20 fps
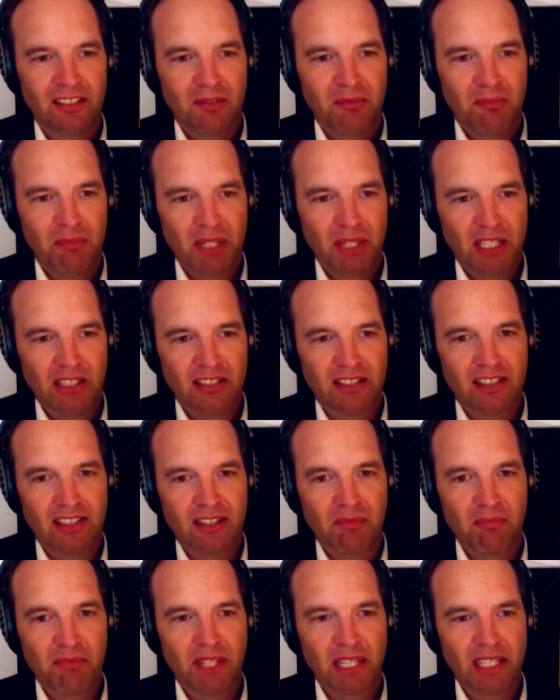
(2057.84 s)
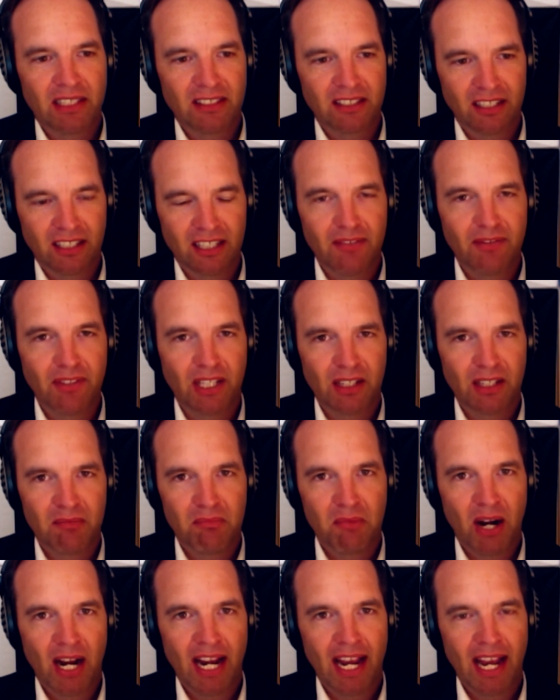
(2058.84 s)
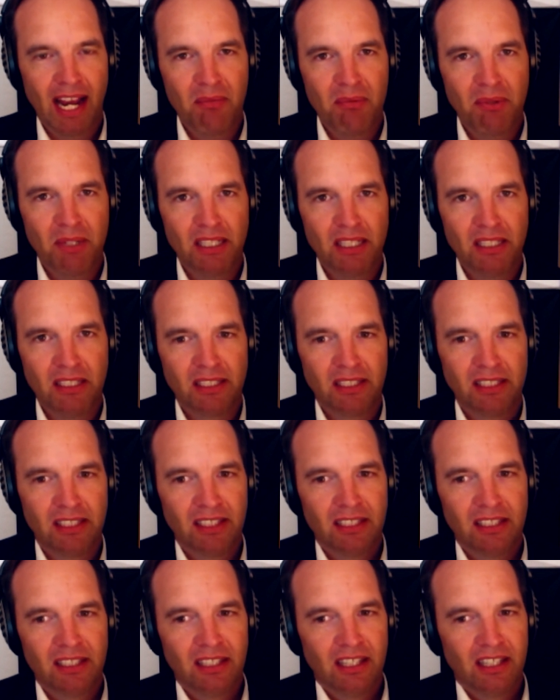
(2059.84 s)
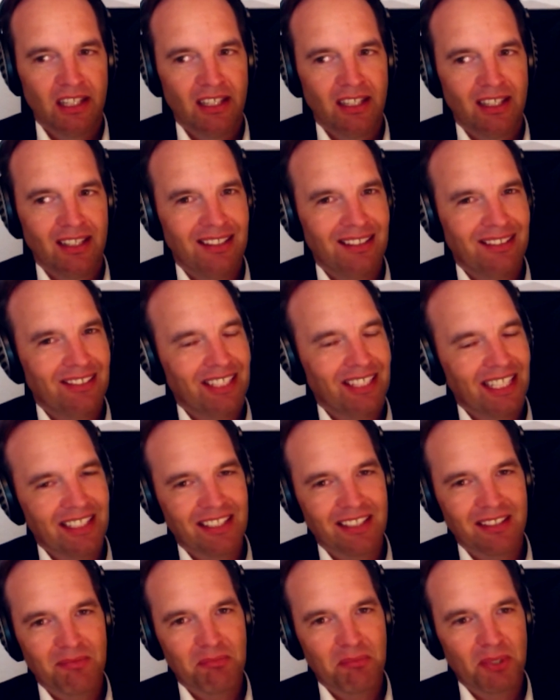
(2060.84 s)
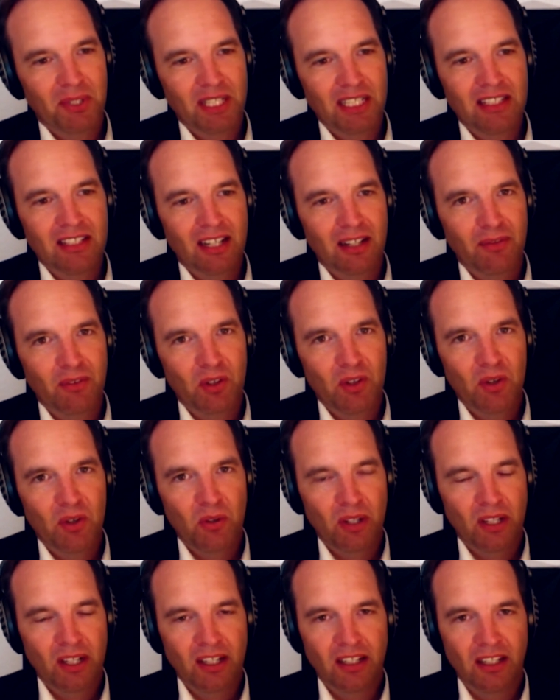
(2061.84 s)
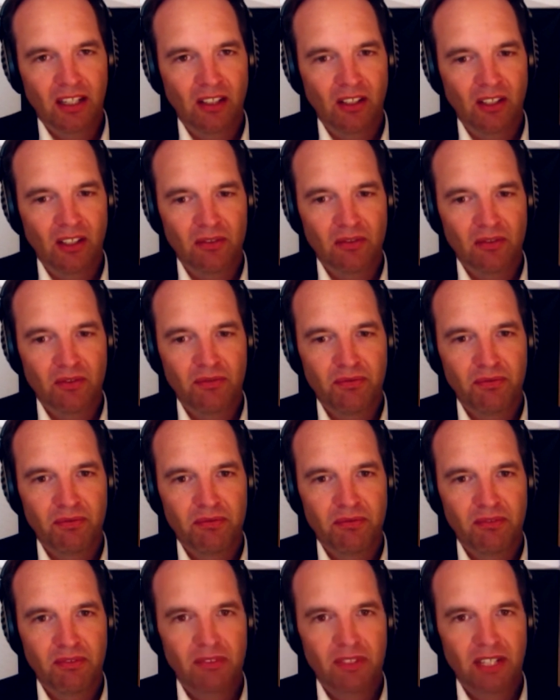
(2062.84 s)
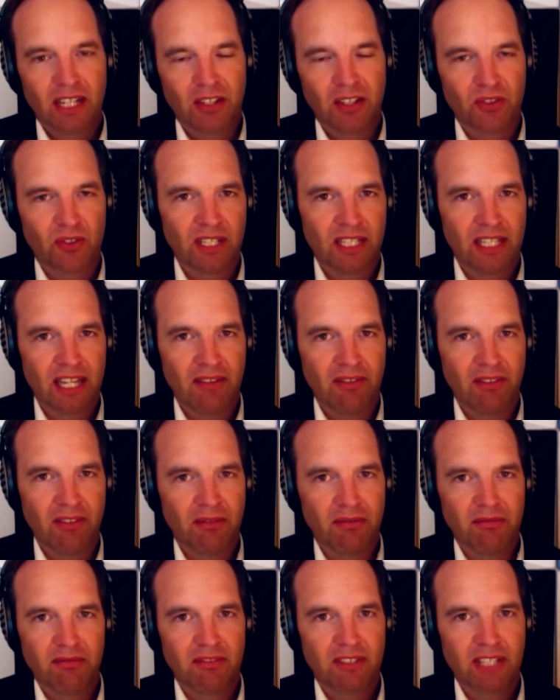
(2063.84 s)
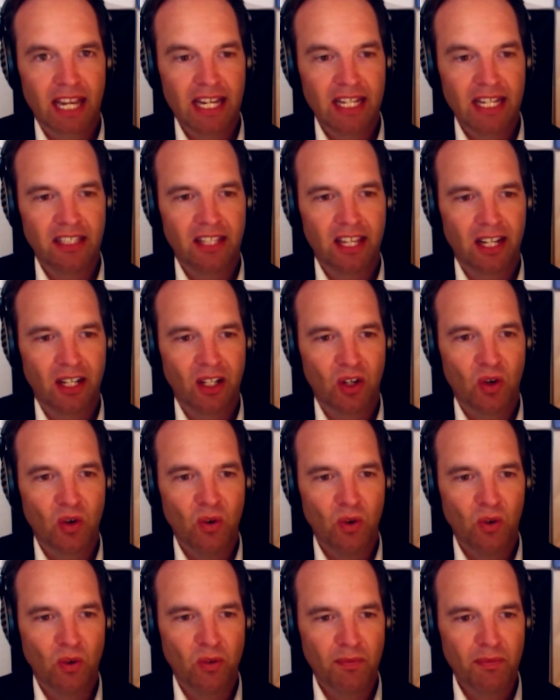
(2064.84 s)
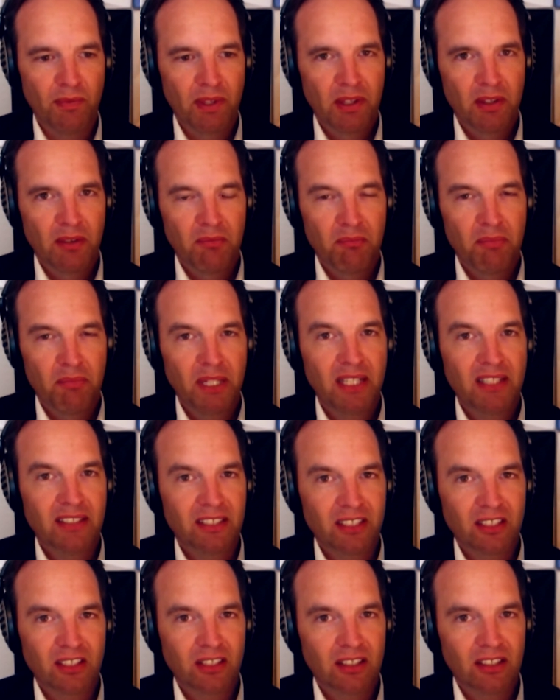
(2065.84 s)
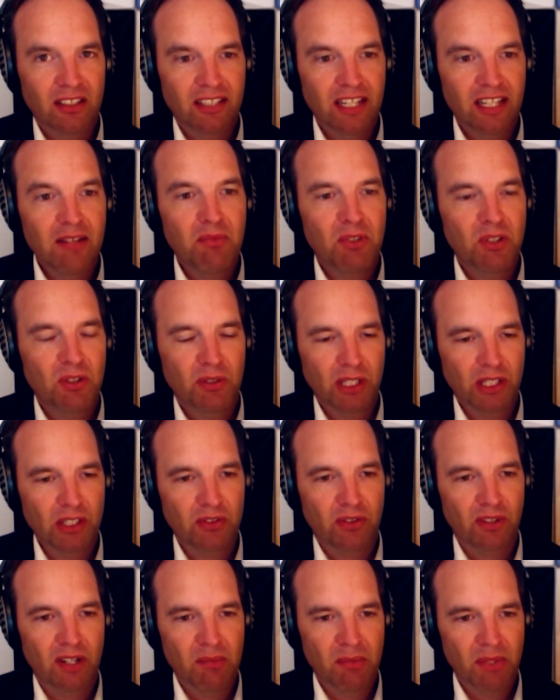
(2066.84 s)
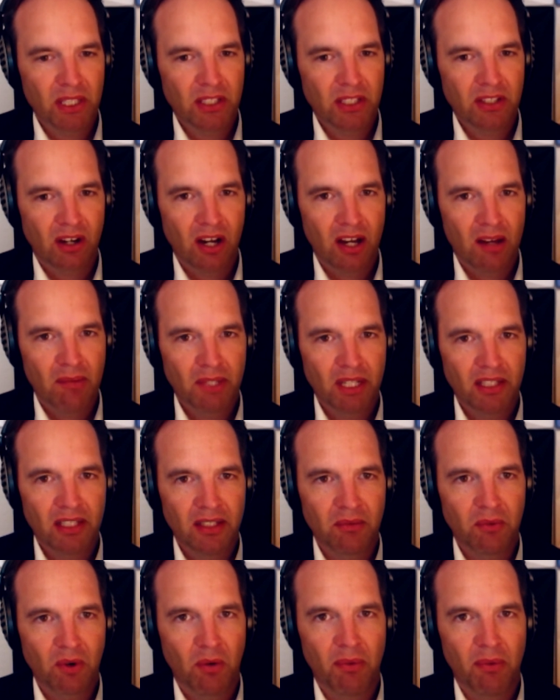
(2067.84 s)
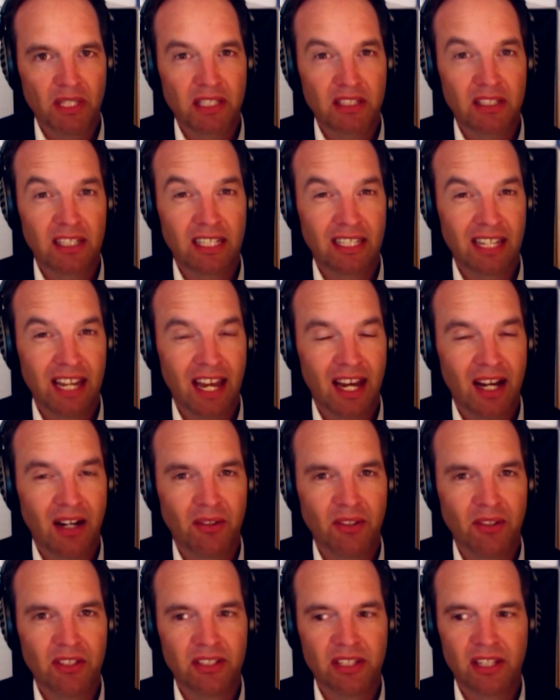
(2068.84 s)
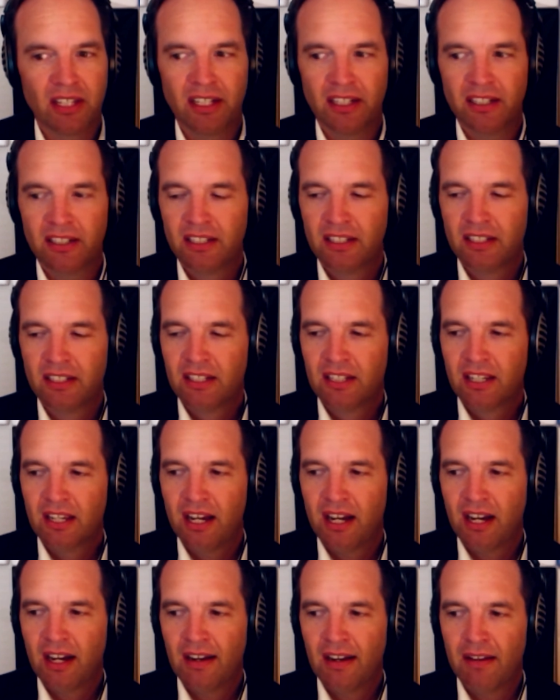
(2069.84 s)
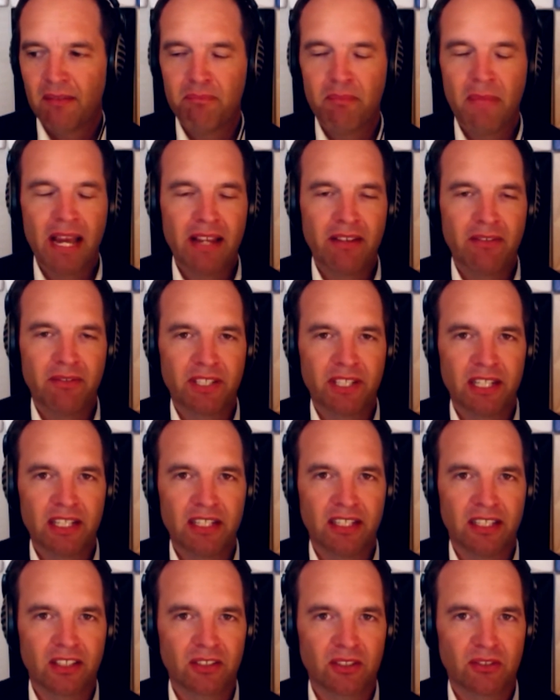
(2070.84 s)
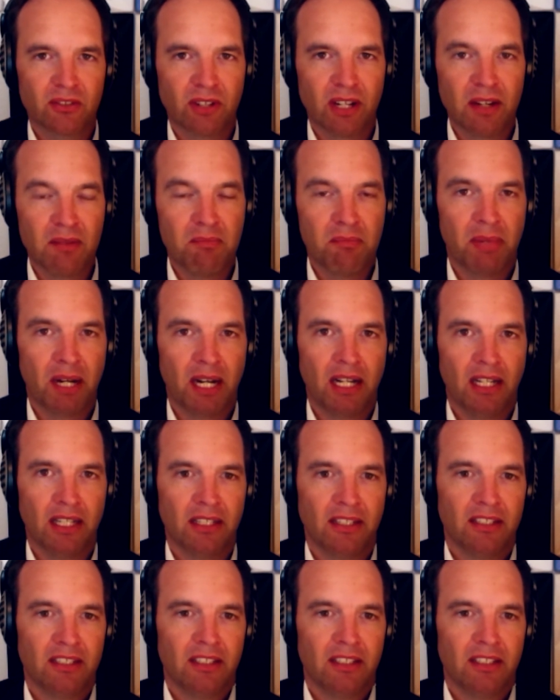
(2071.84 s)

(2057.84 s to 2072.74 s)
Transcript: because something significant might happen. That's a pretty tough call, and a lot of countries haven't taken that call because it seemed too extreme at the time. And I think what we're seeing now is that it may have seemed extreme, but